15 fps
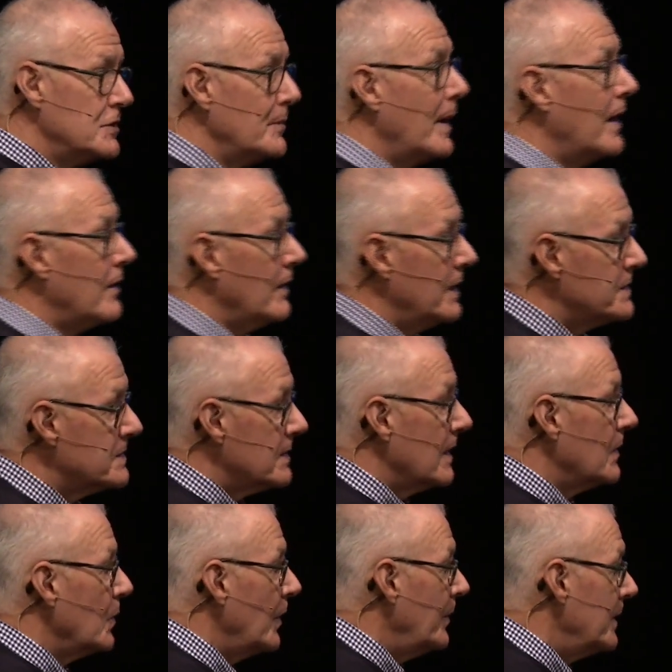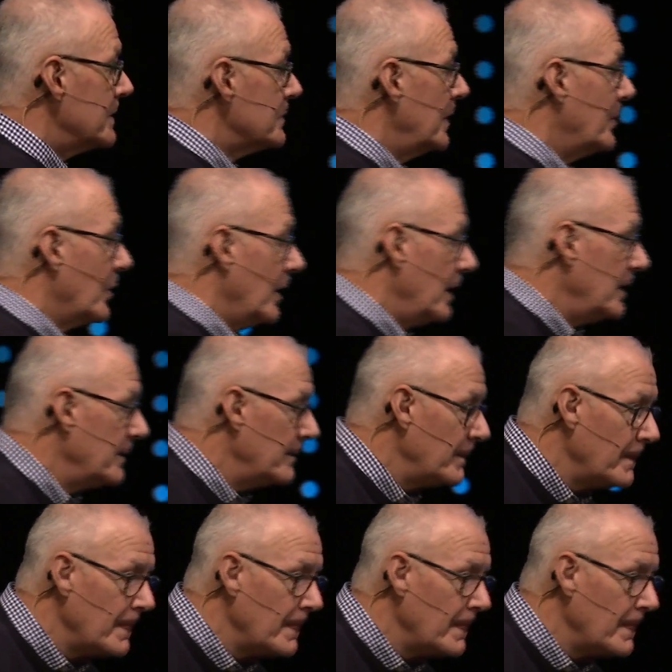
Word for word: Would you bow your heads together with me as we pray?